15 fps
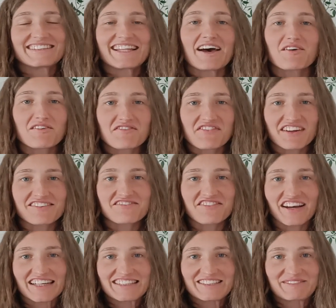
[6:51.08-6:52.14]
Now, a fun
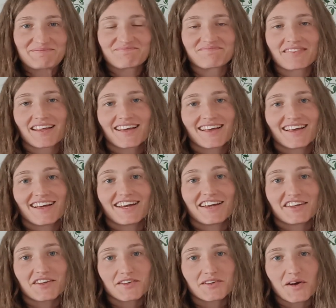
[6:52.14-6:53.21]
fact.
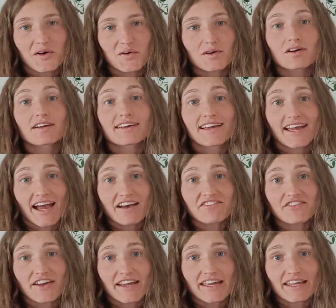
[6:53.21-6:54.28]
You know,
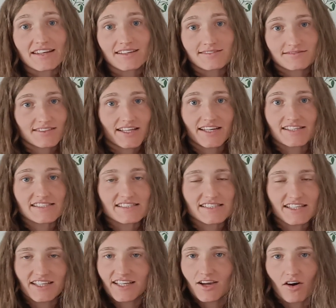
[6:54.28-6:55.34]
caffeine that is
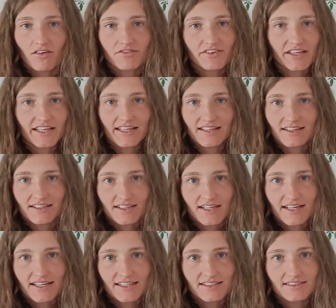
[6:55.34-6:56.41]
in coffee
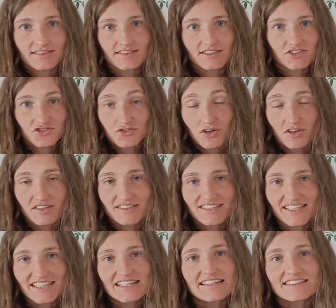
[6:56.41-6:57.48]
and in strong
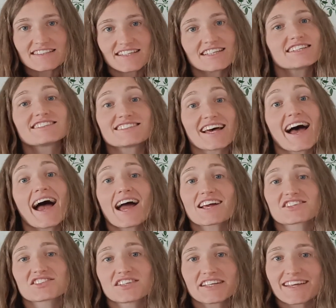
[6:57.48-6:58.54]
teas is
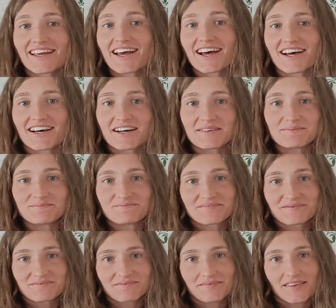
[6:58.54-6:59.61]
actually a
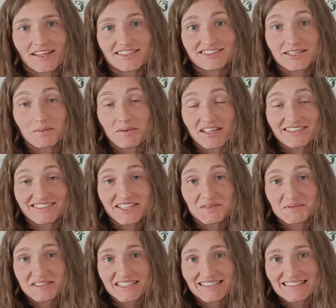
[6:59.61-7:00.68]
stimulant
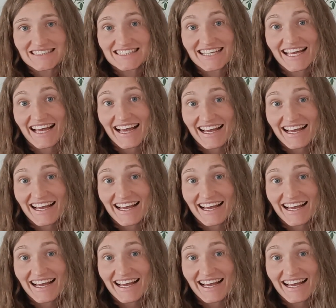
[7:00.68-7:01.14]
substance.